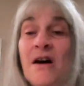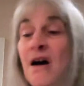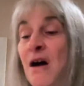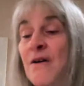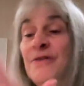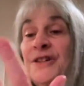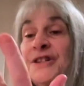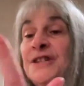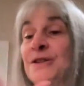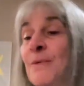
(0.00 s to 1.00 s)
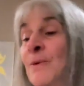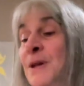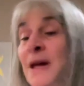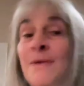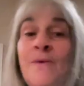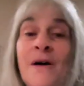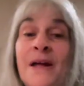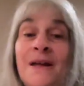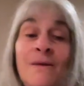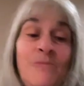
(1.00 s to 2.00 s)
oh, this is what I
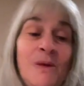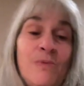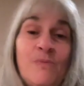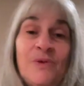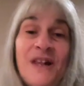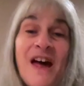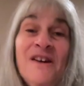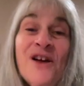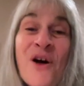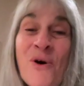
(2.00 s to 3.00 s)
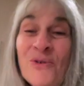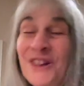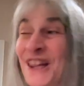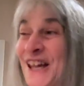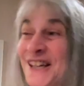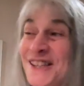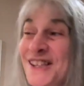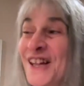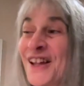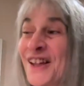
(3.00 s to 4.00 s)
want, and people put out a whole
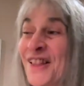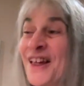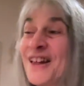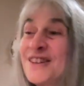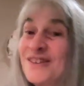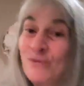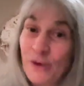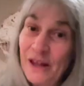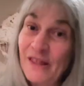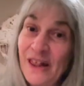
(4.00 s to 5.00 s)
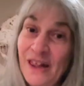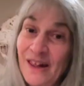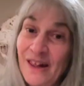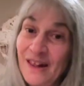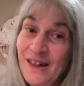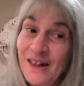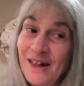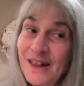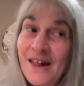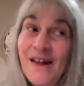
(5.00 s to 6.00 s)
list. Like, really?
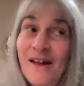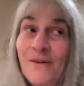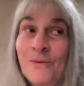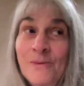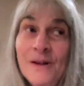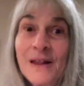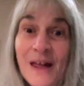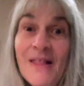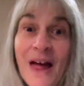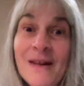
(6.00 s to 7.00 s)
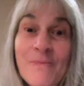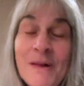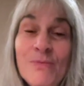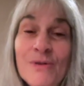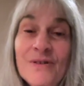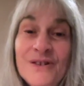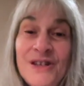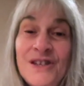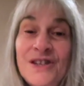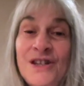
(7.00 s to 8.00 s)
Yeah, really. A lot of people
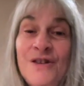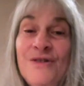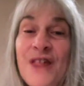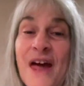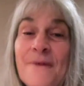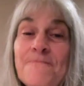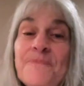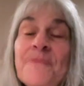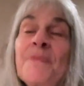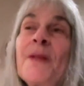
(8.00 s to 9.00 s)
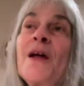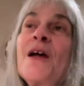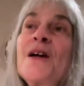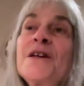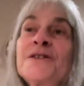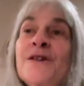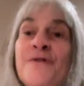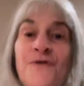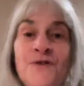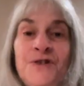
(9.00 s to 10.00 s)
just do that. So the
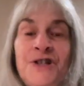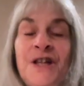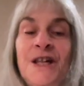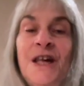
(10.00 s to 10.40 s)
first thing you